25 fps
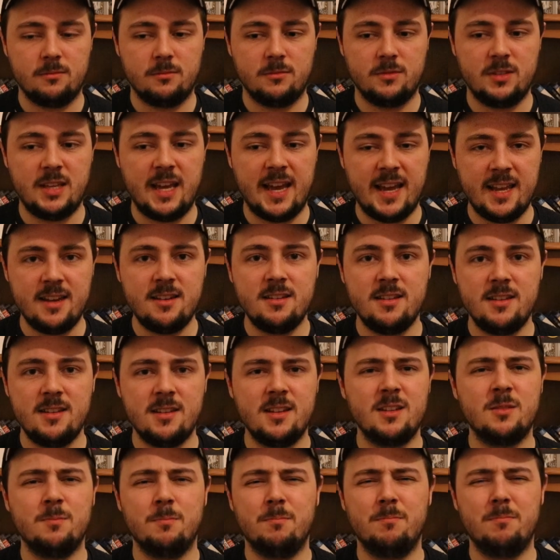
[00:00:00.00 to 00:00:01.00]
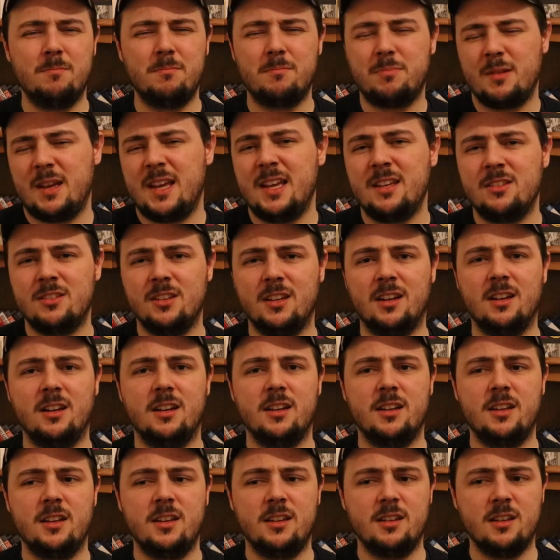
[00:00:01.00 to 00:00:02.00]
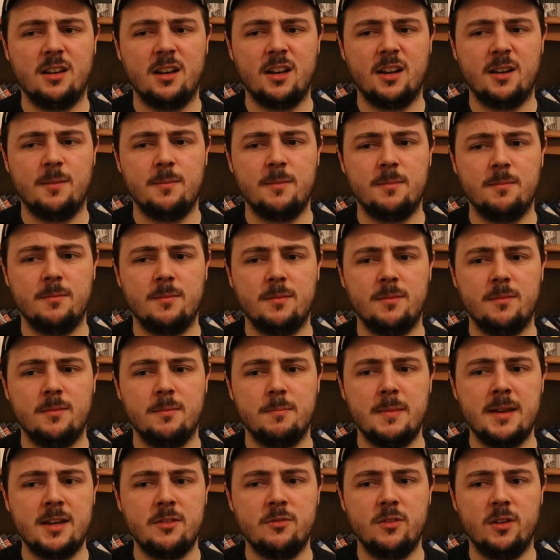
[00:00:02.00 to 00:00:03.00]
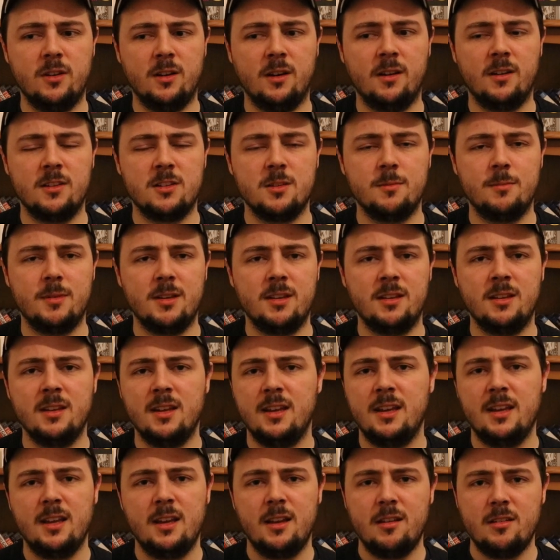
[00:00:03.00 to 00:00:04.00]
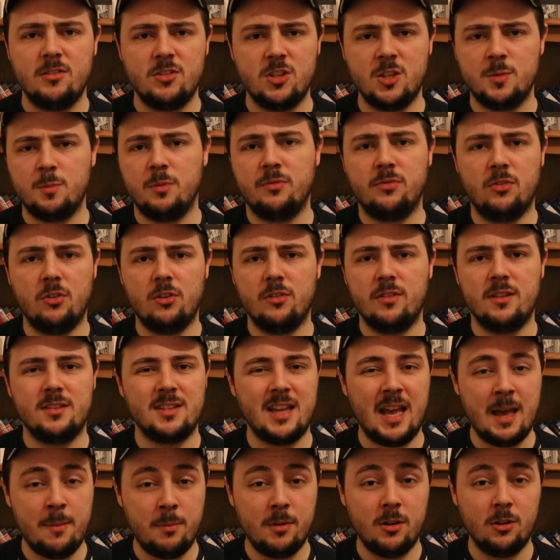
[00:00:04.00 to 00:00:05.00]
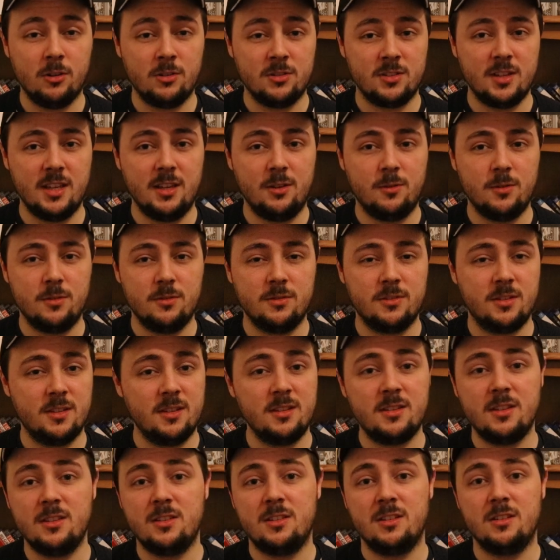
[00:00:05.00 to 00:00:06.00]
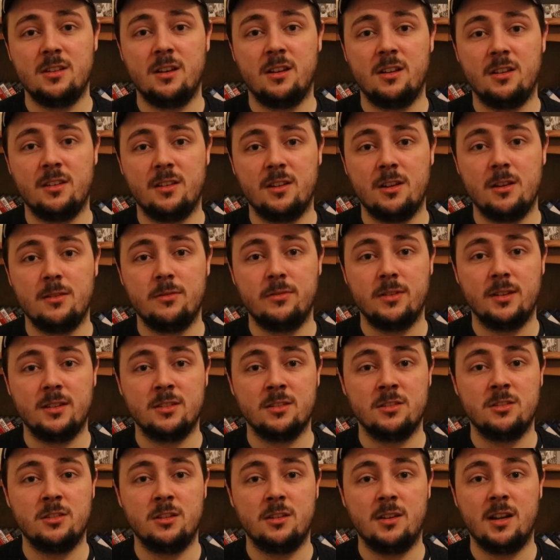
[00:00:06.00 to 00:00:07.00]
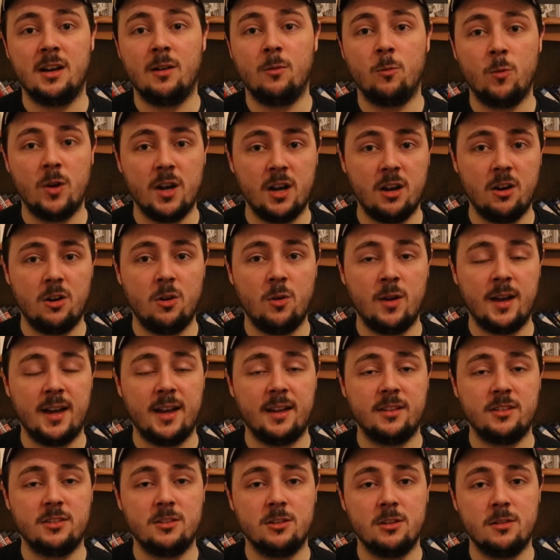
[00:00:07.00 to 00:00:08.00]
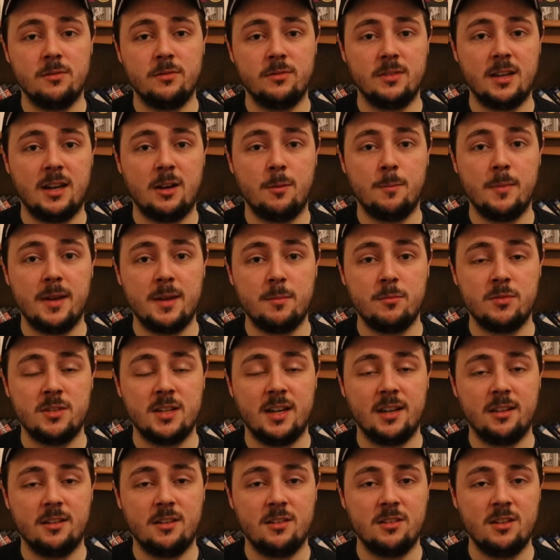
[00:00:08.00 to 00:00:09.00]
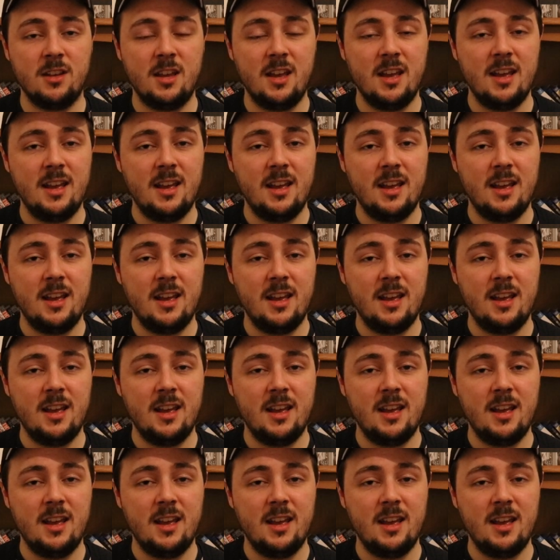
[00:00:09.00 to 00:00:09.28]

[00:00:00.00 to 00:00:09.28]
the ending is basically, many regard to be just before this epilogue sequence. This is, you know, things that turn out well, and, you know, if our main protagonist,